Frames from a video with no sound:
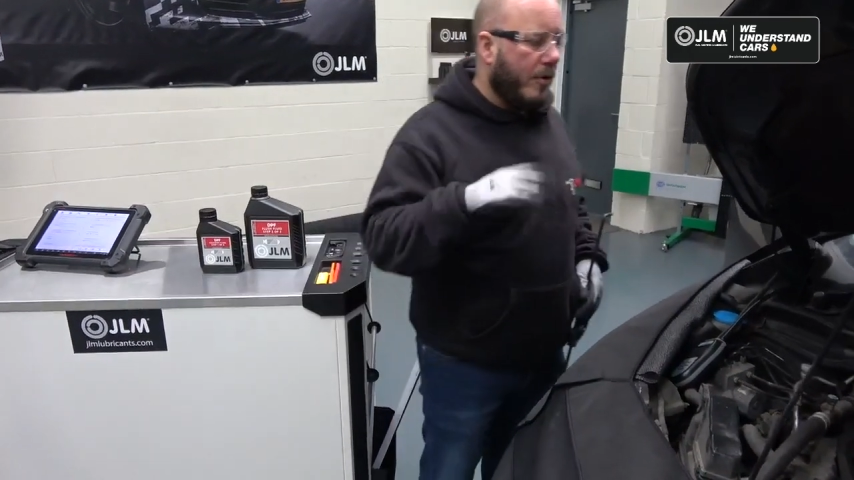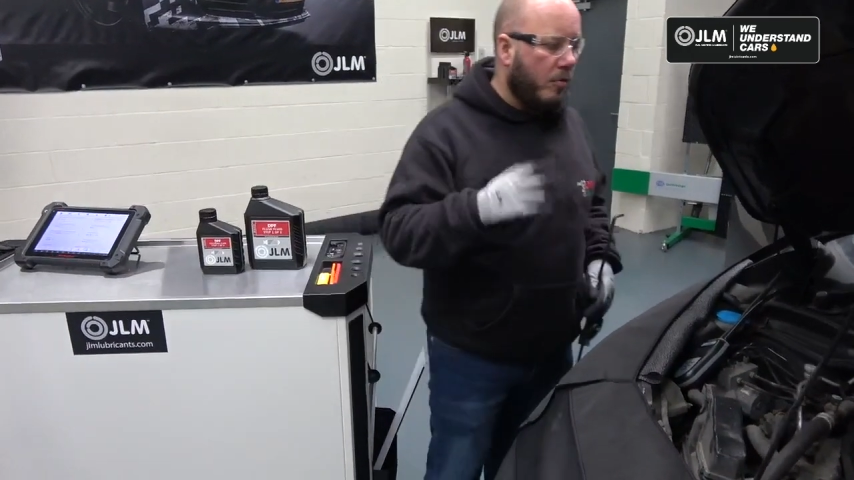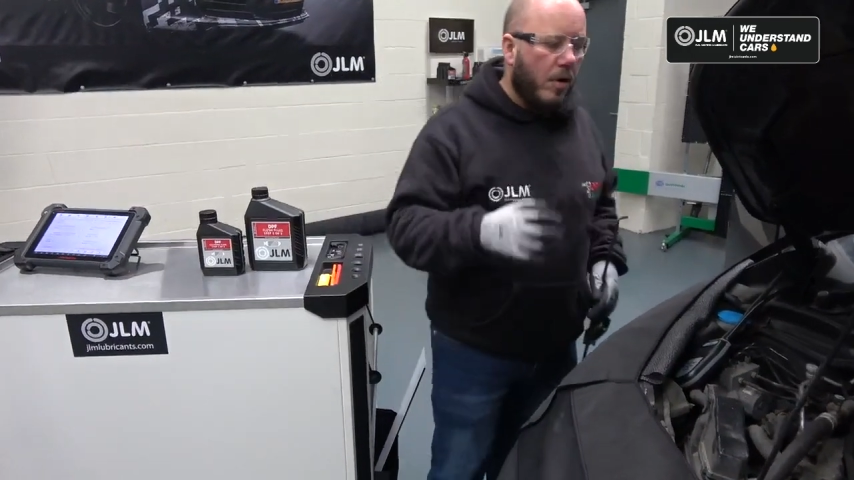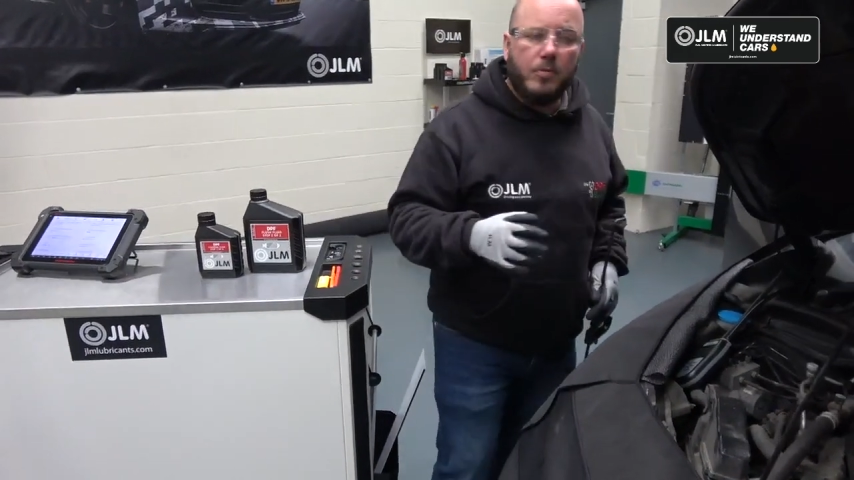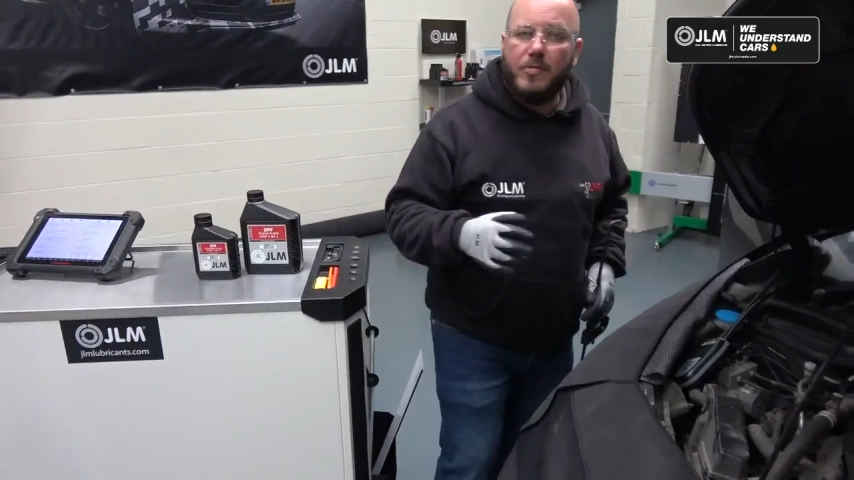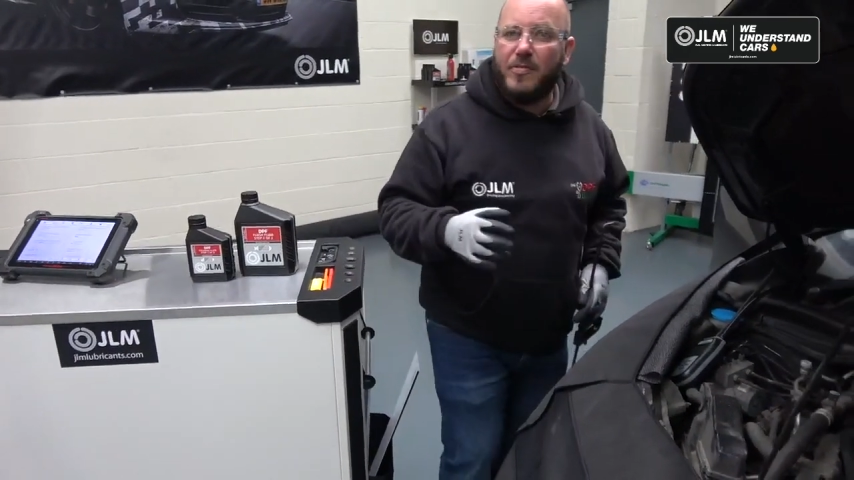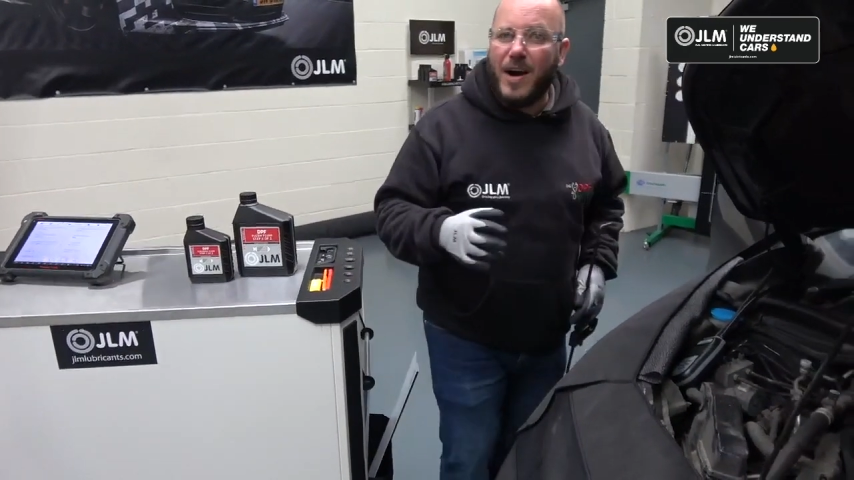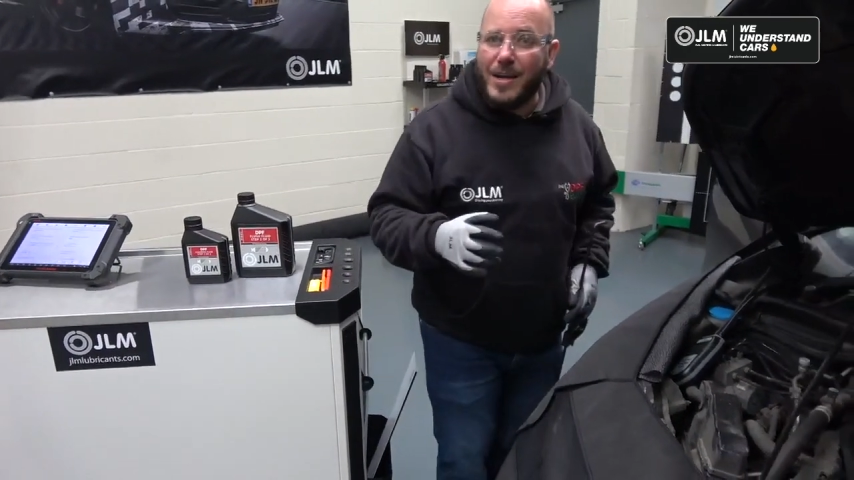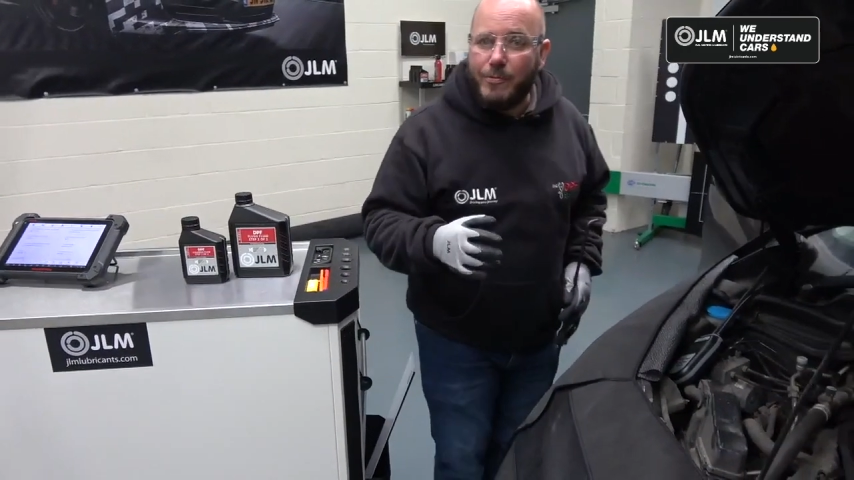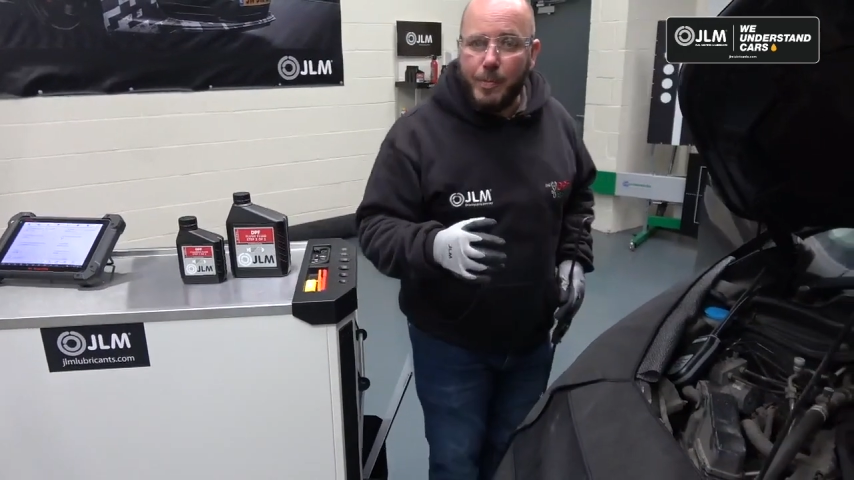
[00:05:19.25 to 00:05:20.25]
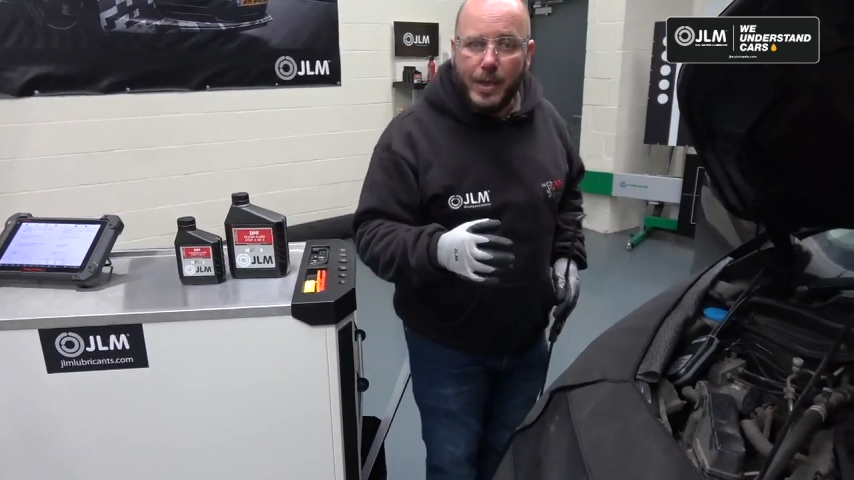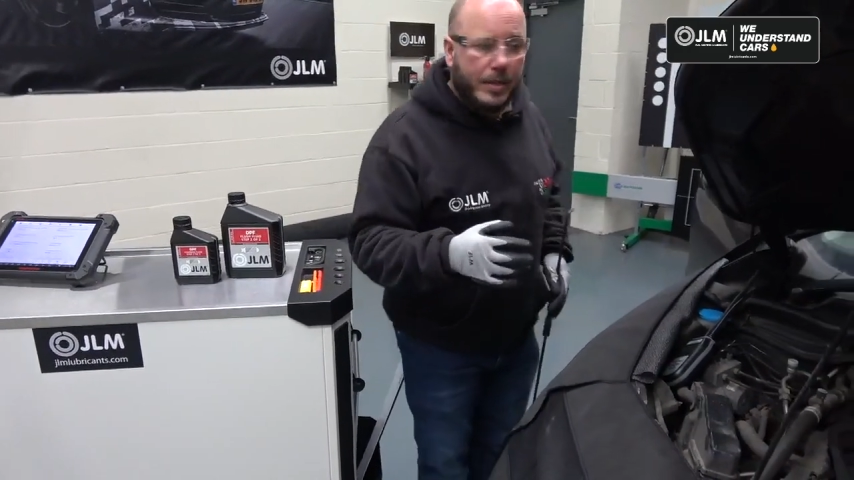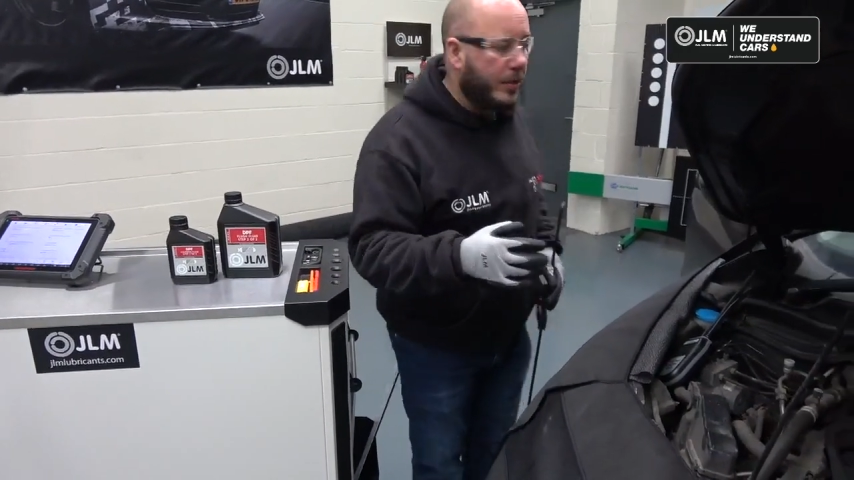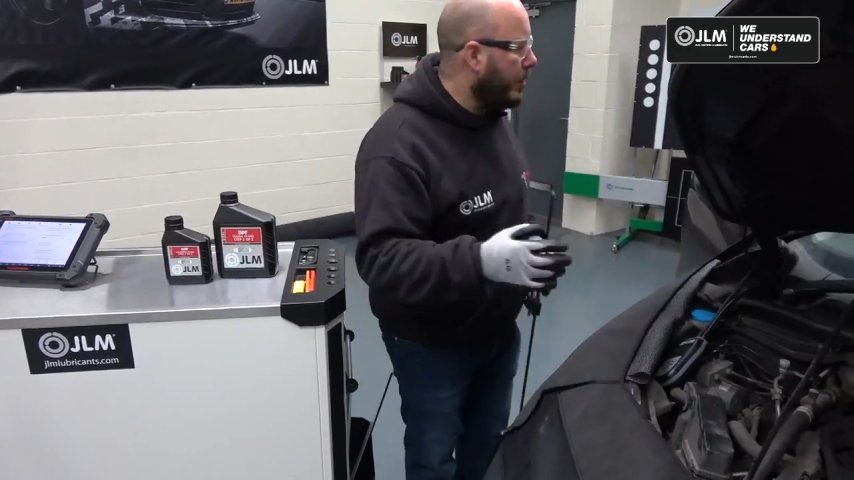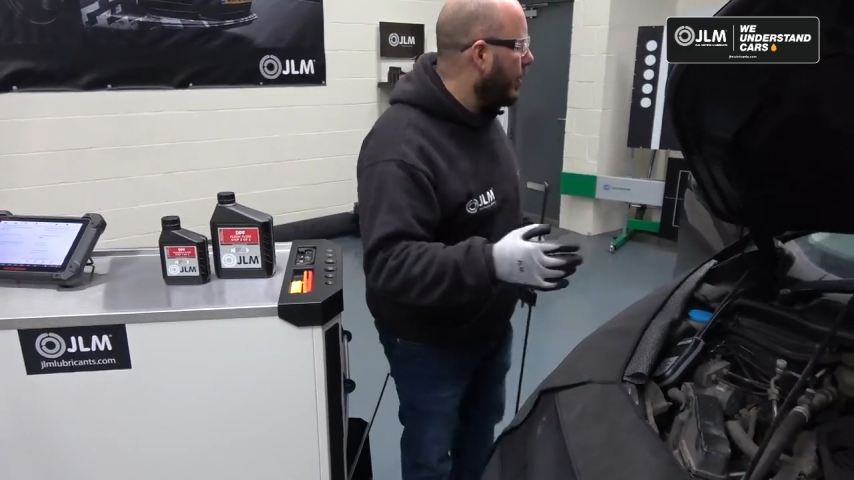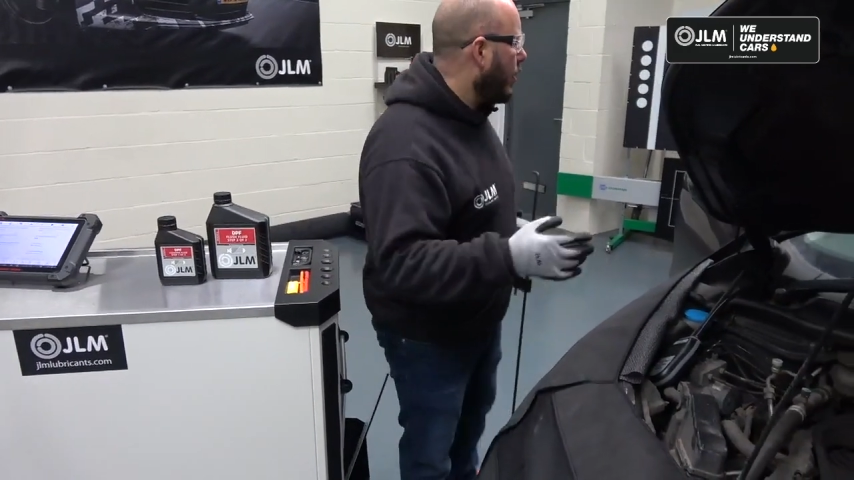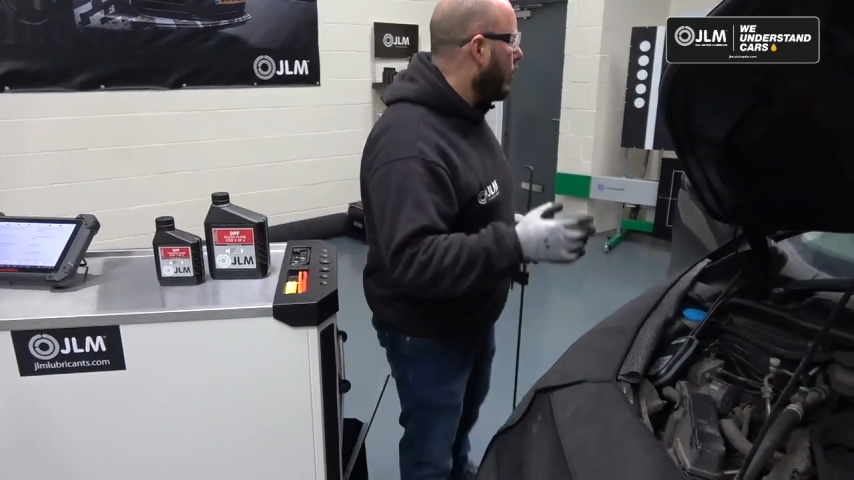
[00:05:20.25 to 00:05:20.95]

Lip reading: around 5 minutes.